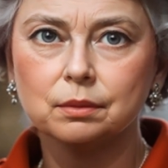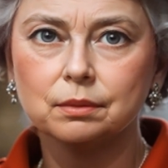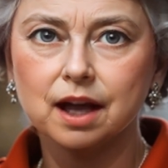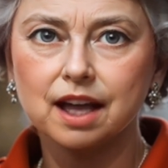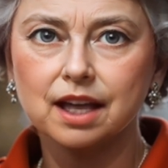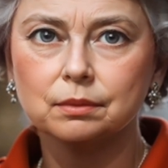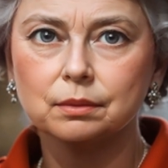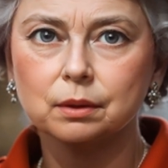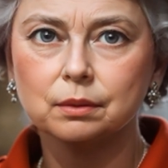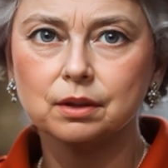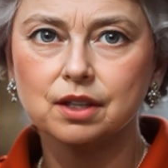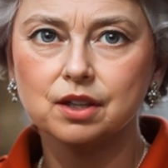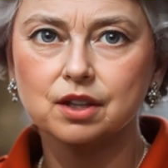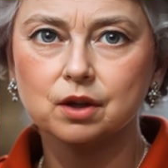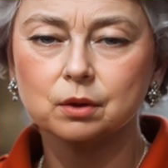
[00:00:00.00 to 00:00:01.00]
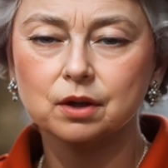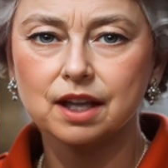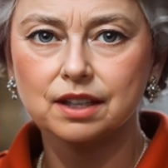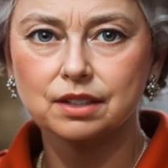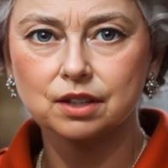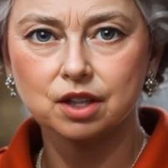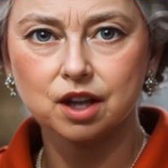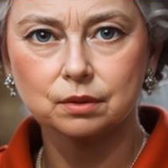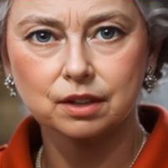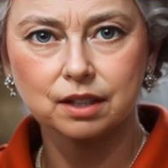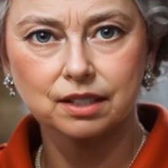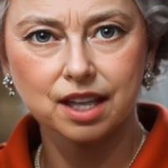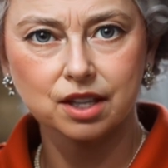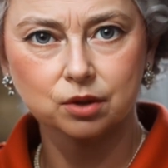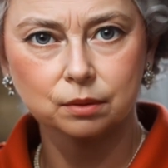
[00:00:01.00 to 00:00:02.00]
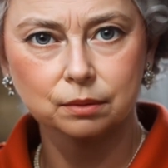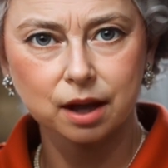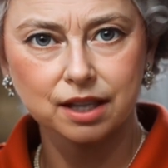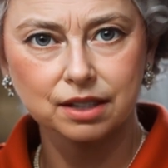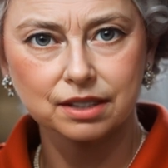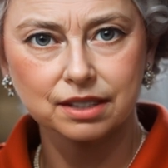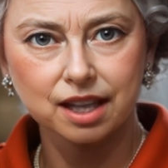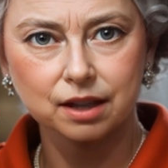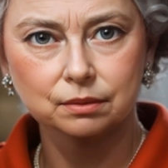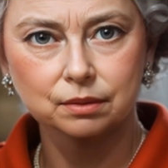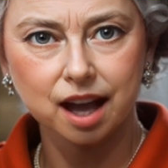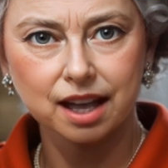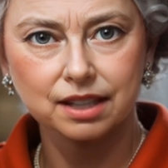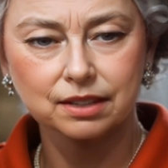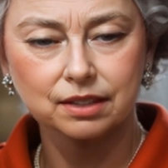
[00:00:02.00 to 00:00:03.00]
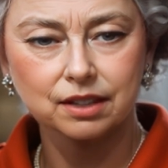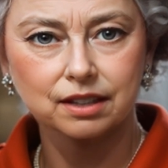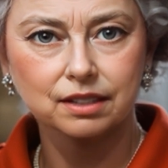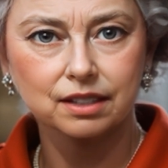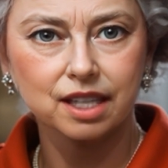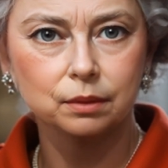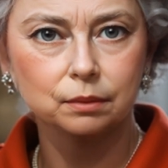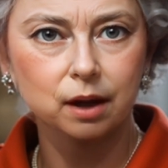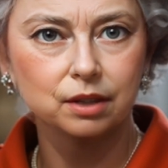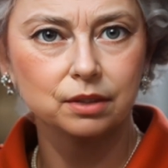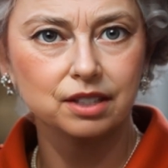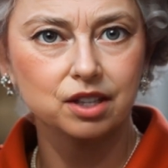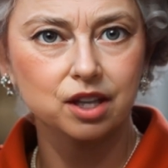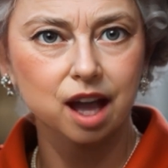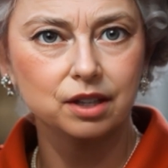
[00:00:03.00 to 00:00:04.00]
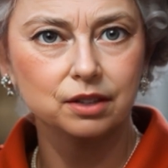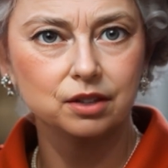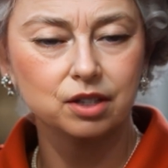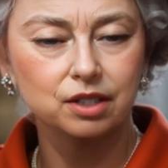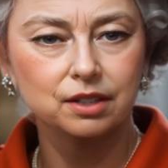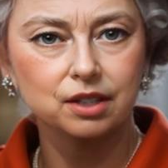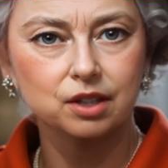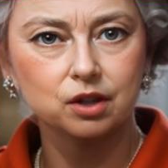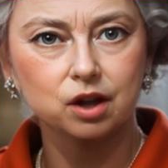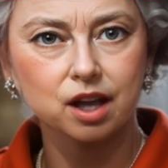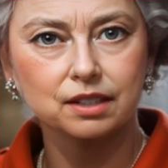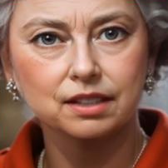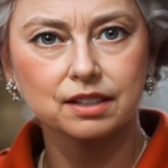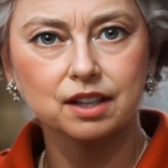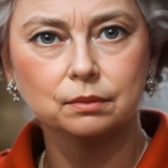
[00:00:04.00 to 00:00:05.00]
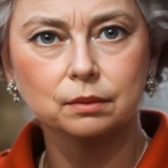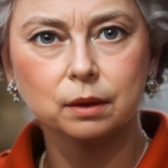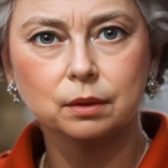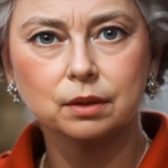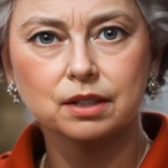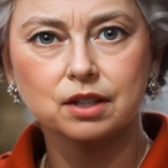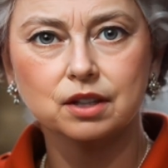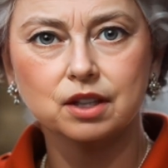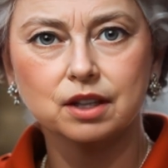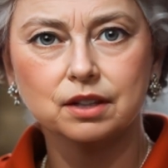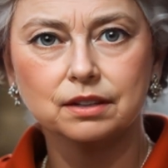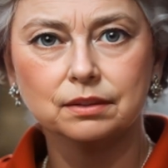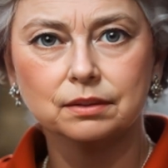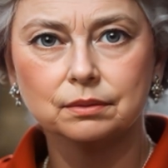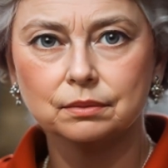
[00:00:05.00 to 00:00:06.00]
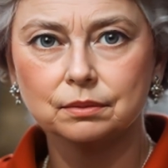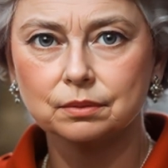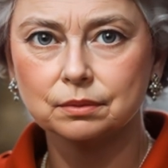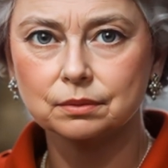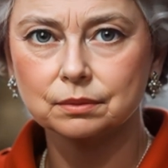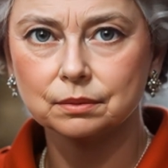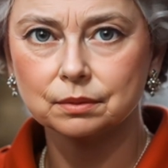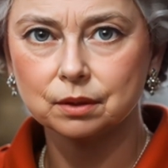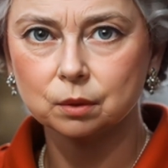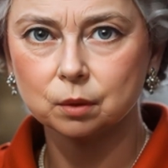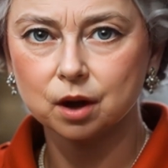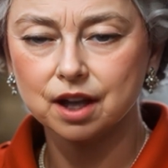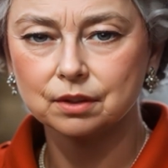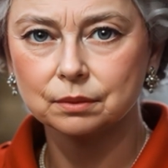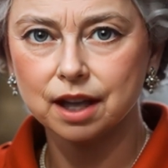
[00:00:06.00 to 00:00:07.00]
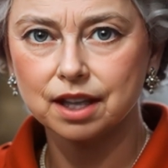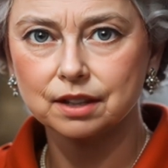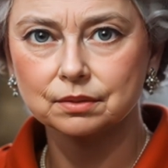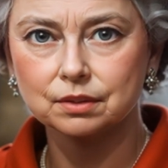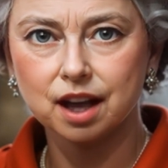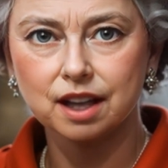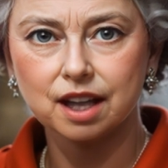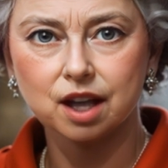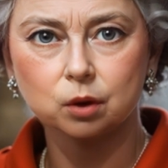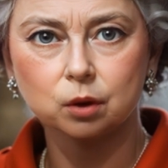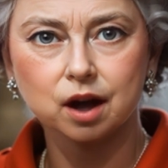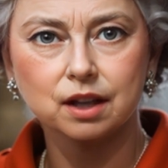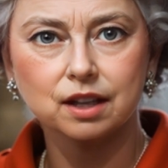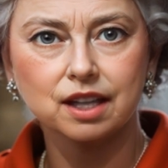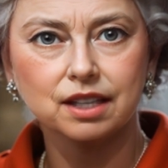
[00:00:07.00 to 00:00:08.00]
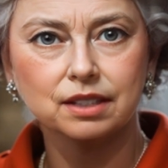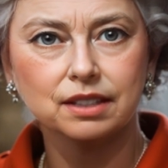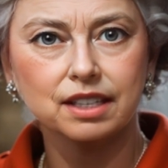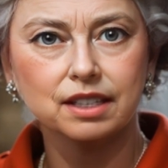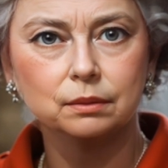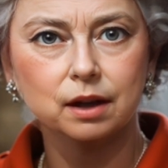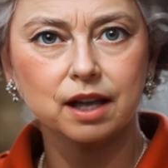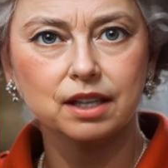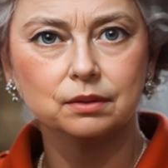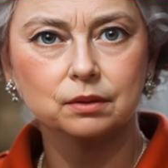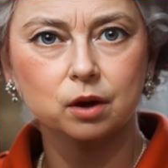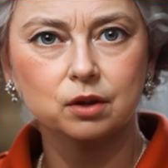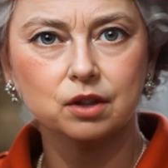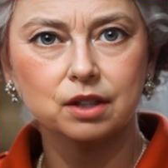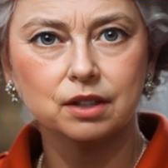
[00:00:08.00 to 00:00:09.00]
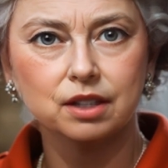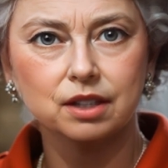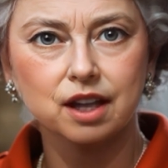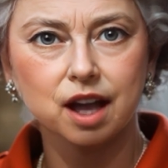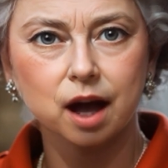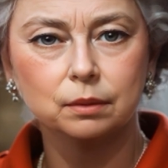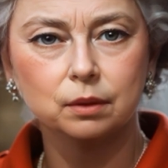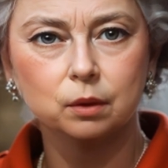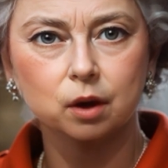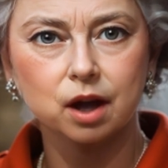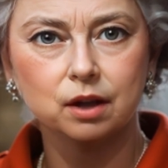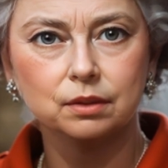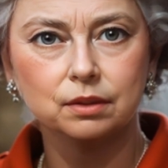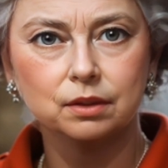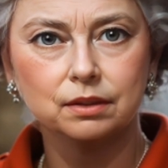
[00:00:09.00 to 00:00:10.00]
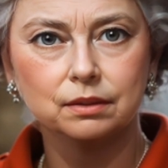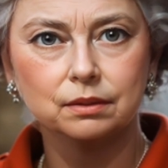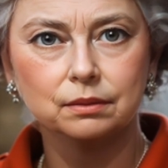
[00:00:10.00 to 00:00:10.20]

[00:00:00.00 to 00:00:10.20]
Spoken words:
My commitment to duty and service has remained steadfast, despite the challenges and stresses of my position. One of my defining qualities is my devotion to the Commonwealth.